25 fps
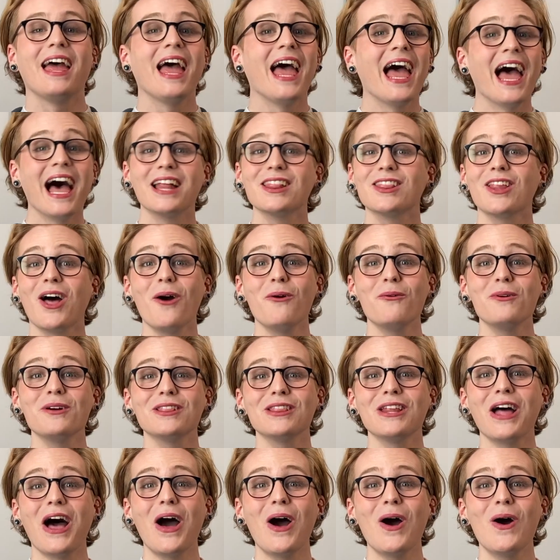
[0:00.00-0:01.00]

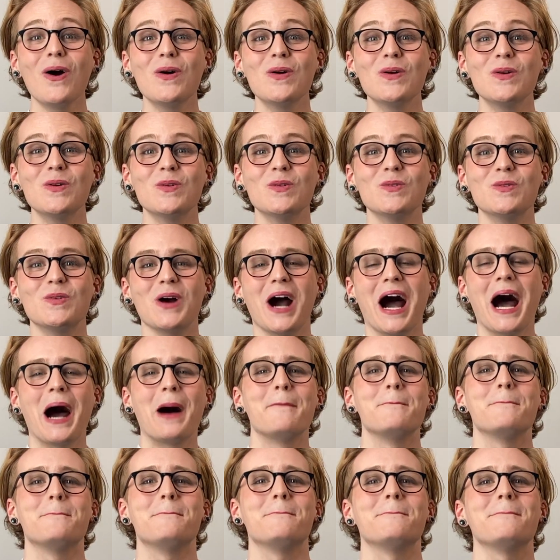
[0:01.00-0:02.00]
Hello!
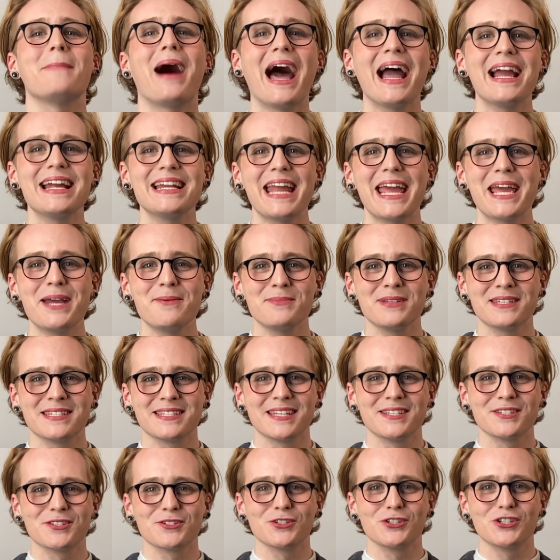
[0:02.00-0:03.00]
My name is
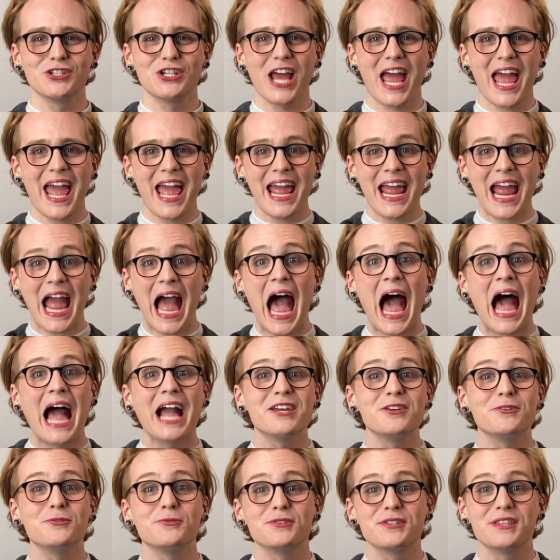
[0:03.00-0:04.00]
Zinzer J. I
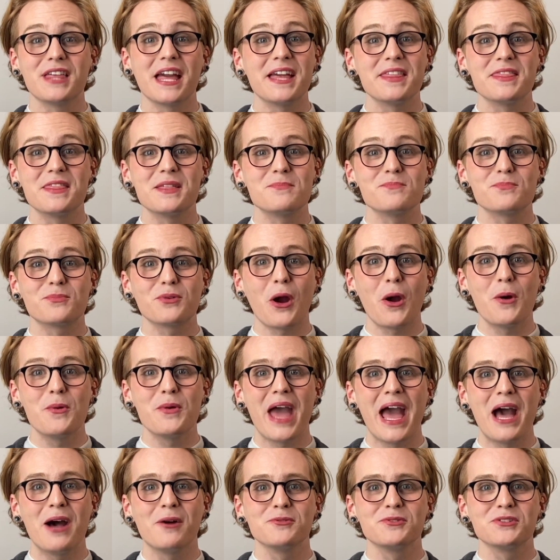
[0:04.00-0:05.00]
use they, them
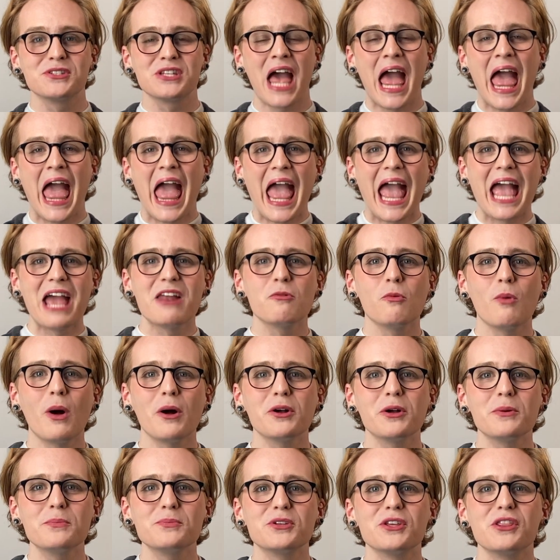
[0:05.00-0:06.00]
pronouns, and
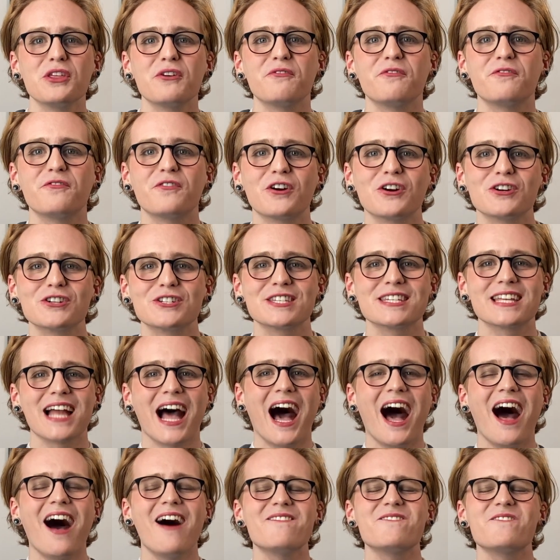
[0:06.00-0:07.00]
welcome to the first
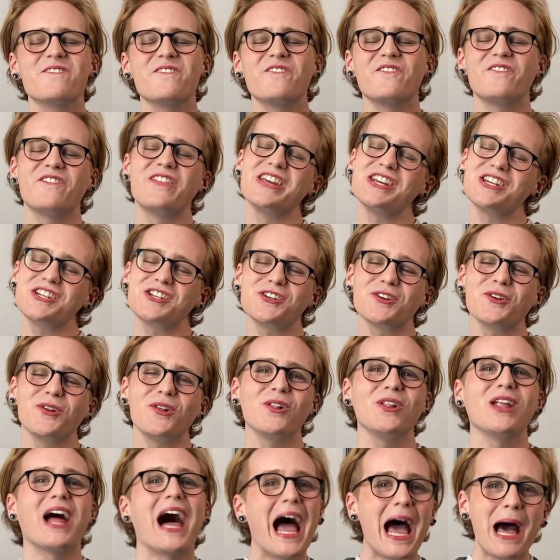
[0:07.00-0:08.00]

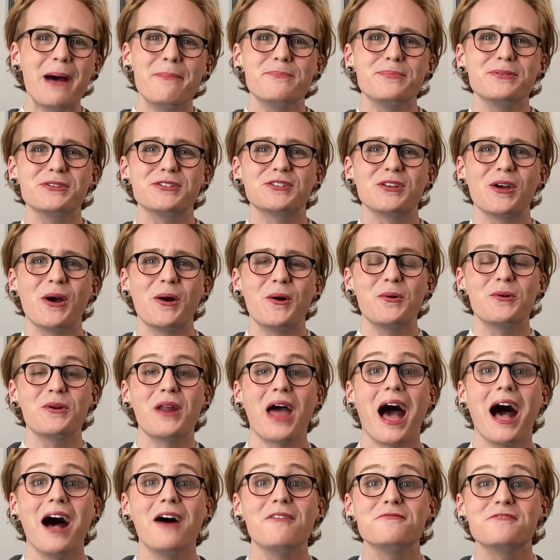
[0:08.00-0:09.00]
official episode
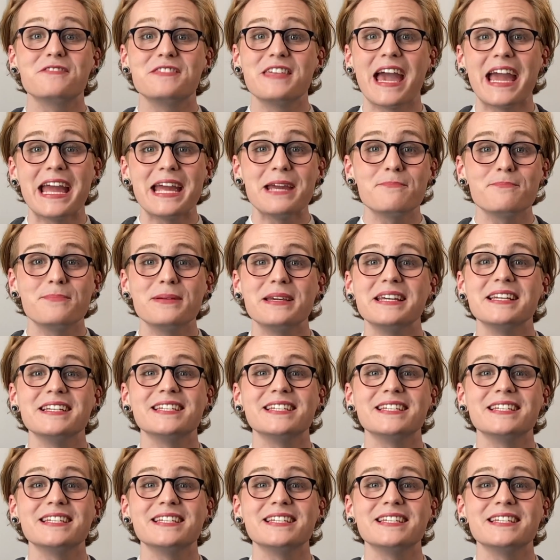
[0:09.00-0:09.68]
of They Be